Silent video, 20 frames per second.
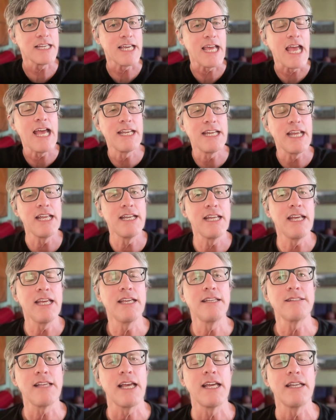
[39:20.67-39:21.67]

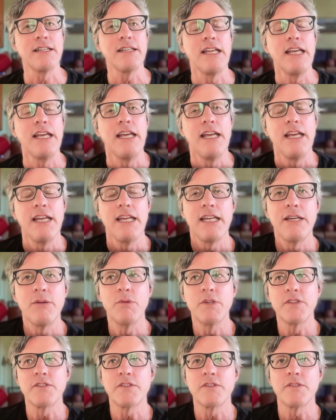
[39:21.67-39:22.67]
And he
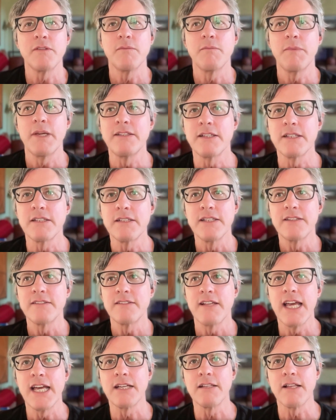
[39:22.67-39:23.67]
was basically
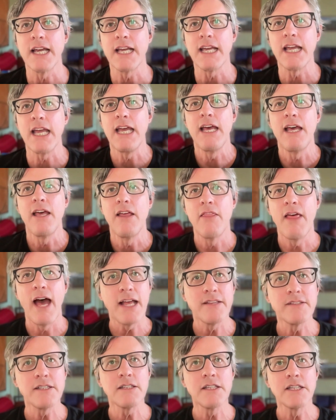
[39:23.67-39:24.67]
saying like,
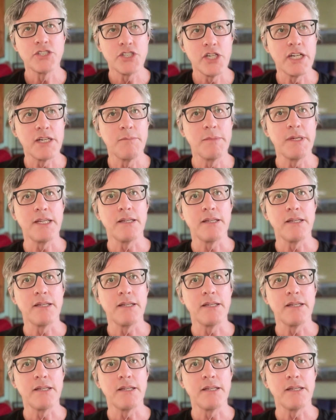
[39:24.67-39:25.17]
that's a legitimate